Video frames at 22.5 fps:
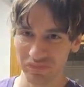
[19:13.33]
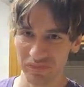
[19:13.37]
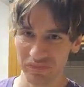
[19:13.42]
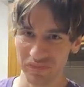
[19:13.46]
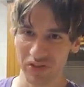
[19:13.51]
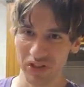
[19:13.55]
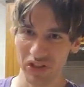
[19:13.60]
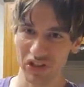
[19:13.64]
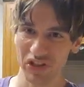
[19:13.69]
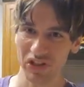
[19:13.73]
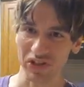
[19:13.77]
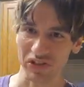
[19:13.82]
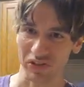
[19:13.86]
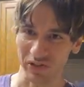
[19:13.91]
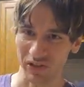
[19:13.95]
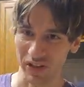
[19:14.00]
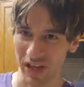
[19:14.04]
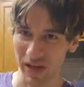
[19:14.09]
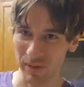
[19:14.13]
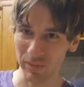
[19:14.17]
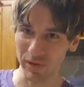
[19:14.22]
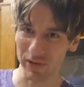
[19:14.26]

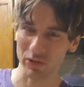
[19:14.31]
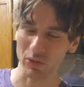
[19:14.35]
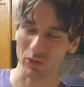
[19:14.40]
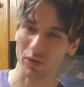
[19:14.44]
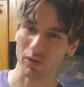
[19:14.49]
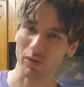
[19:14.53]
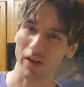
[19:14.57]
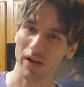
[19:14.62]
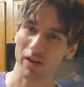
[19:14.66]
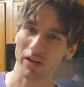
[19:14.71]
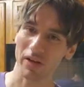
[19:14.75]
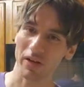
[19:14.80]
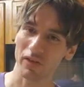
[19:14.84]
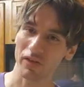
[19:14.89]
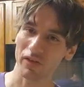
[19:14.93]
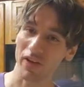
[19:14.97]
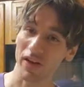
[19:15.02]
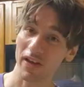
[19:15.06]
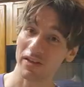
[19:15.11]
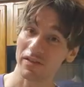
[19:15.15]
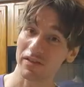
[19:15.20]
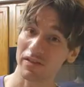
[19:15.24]
slammed the door right in our
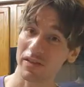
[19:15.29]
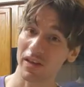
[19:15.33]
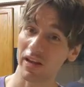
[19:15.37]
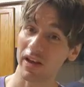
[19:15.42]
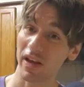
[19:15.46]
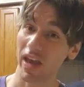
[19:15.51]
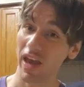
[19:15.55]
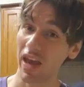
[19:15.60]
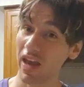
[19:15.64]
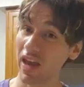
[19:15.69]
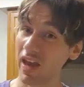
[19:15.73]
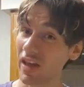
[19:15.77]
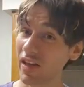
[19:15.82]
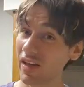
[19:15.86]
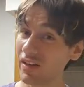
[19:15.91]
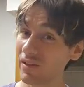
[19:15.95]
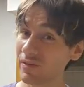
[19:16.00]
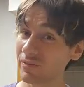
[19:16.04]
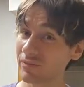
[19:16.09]
face saying, hey,